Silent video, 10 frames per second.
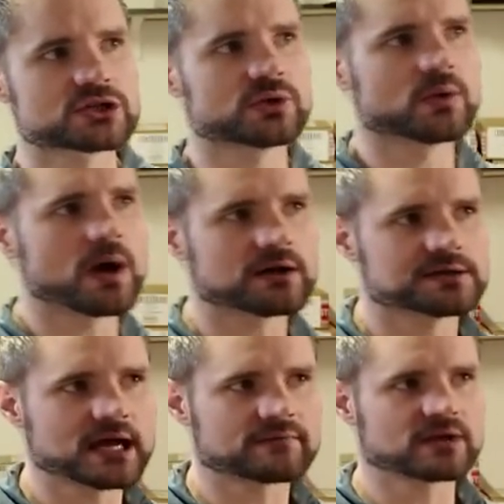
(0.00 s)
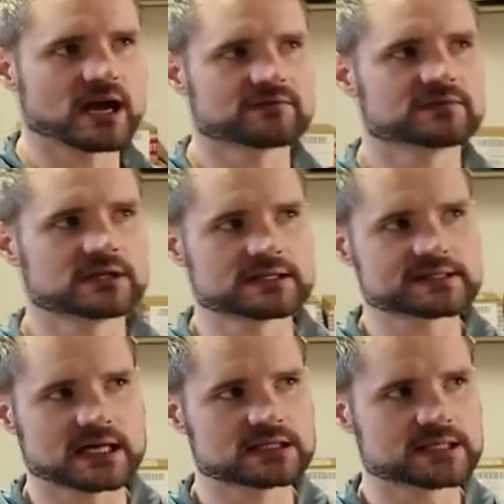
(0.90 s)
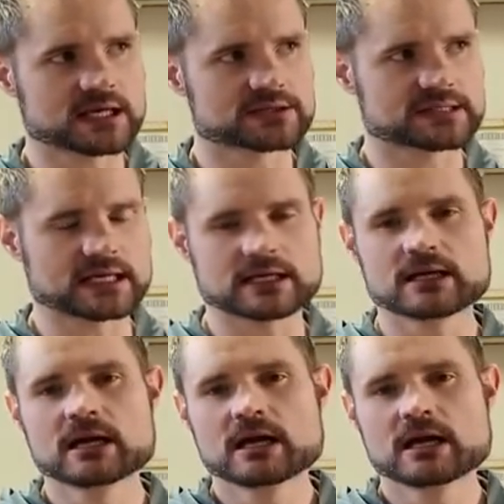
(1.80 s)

doing well and have insane sales data,